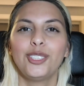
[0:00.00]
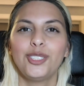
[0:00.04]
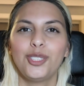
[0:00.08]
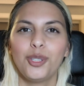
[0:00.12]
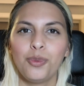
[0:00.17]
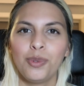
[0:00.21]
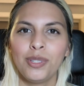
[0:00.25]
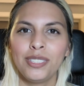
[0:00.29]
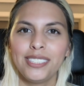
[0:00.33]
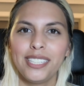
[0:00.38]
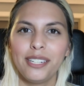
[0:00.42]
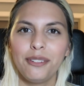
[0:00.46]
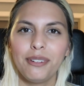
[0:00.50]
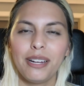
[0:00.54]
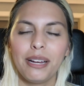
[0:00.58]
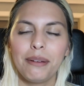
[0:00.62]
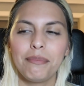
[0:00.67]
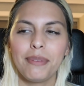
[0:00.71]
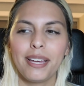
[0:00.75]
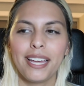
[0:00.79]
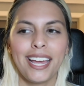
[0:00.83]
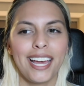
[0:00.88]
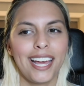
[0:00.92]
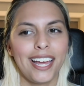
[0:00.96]
So once I
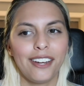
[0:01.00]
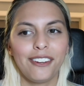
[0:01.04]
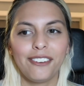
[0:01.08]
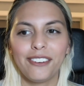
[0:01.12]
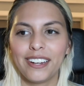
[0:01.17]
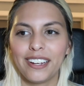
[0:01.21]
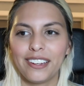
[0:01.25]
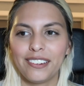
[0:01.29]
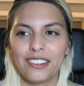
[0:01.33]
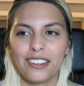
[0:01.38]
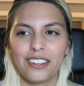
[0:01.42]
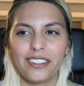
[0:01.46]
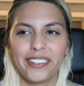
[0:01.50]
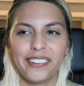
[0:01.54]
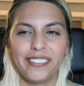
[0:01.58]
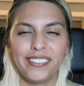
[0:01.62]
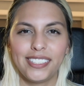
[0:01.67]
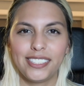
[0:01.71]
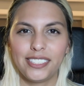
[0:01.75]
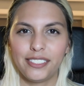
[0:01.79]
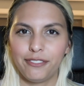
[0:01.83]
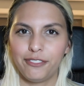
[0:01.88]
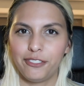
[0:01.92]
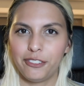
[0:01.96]
wrapped my head around all of
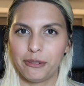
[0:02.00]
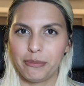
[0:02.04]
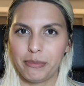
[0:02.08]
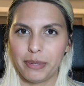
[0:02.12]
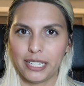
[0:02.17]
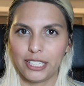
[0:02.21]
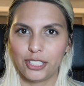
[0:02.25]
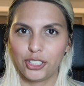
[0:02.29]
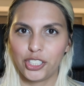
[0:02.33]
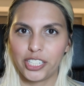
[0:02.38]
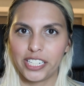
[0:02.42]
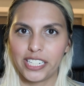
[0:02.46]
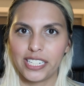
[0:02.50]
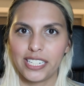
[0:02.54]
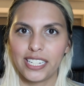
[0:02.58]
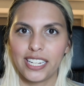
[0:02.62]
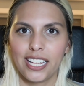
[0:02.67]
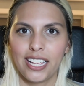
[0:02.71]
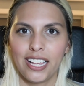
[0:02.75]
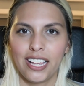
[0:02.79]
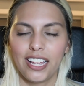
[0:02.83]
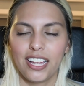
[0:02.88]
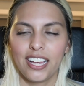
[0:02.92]
this information,